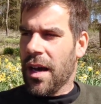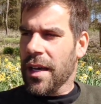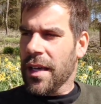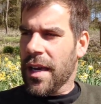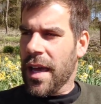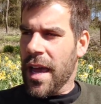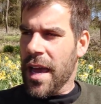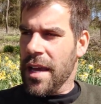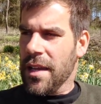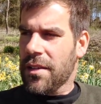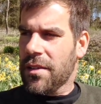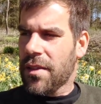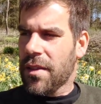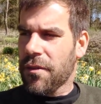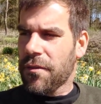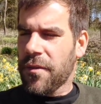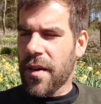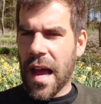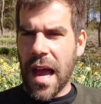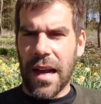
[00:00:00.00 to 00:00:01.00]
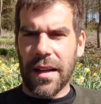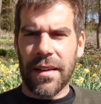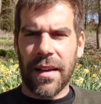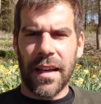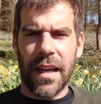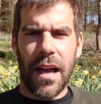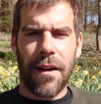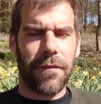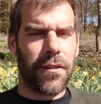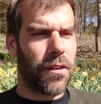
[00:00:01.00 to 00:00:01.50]
I hate the fact
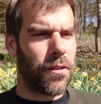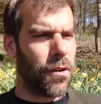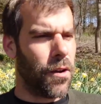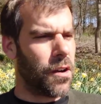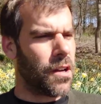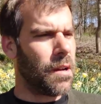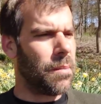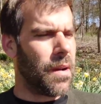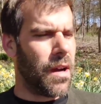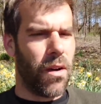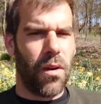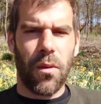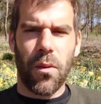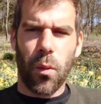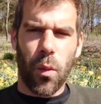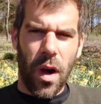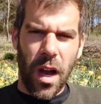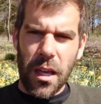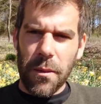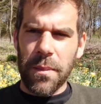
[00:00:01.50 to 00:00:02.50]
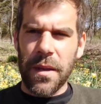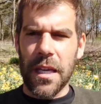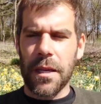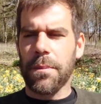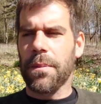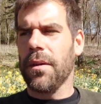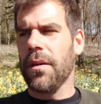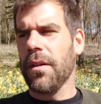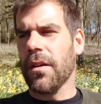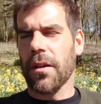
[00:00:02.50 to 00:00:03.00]
I have to talk about white
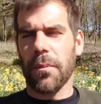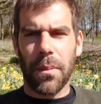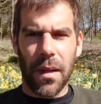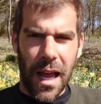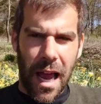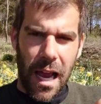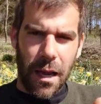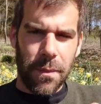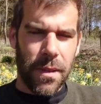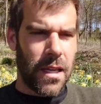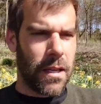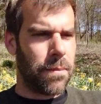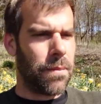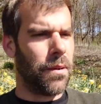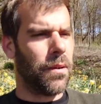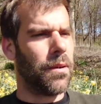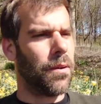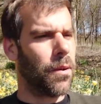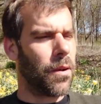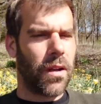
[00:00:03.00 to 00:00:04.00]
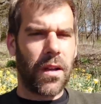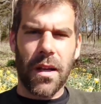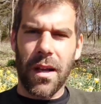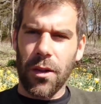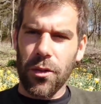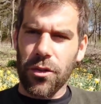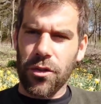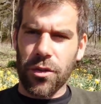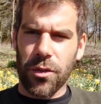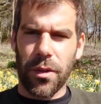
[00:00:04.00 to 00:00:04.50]
people or black people or
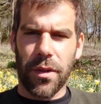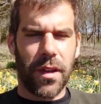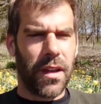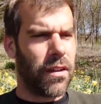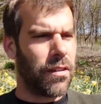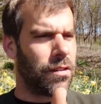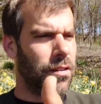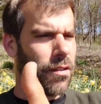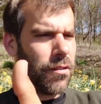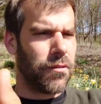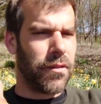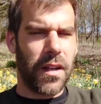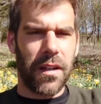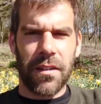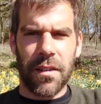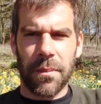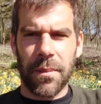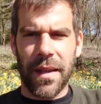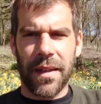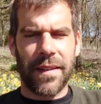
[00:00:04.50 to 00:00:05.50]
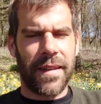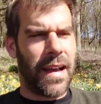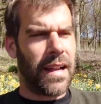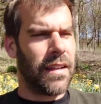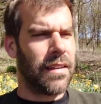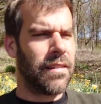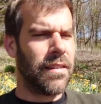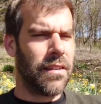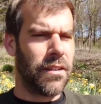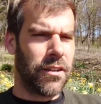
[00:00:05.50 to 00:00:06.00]
cultural this or victim
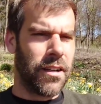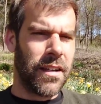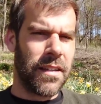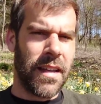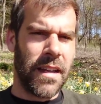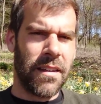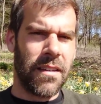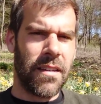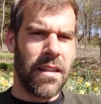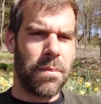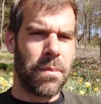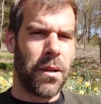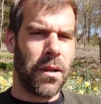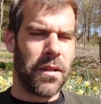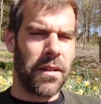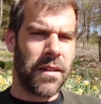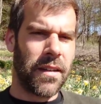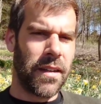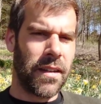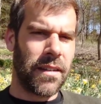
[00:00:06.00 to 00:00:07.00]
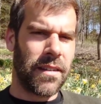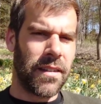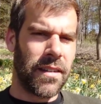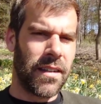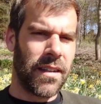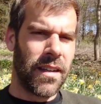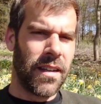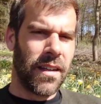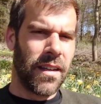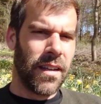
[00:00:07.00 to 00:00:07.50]
mentality or identity
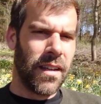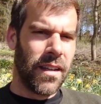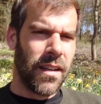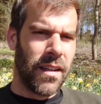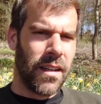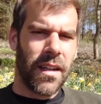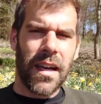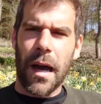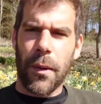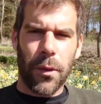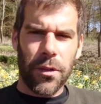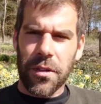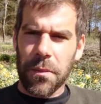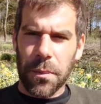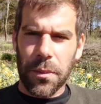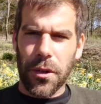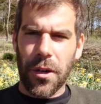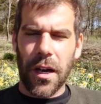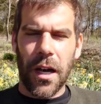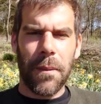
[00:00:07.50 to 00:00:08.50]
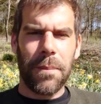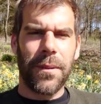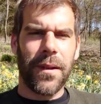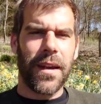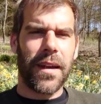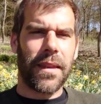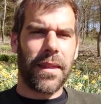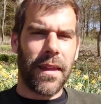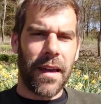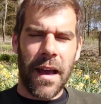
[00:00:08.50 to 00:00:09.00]
politics. I wasn't brought up
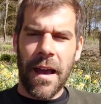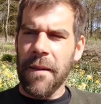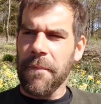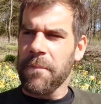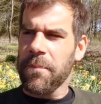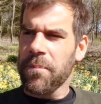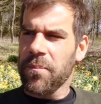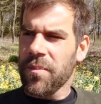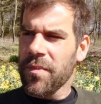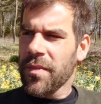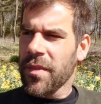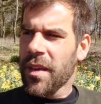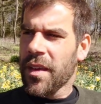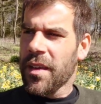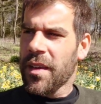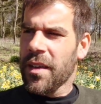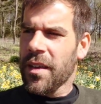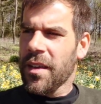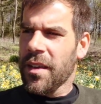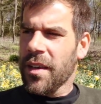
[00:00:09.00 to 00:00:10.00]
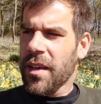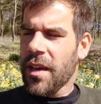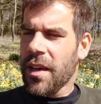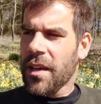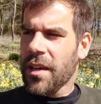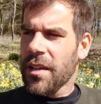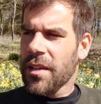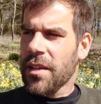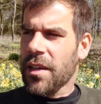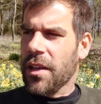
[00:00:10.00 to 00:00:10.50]
like that,
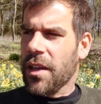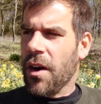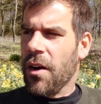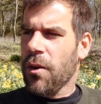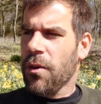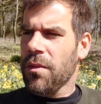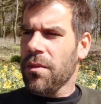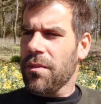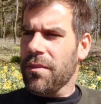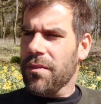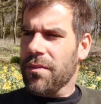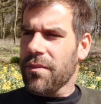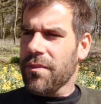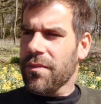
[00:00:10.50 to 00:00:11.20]
you know.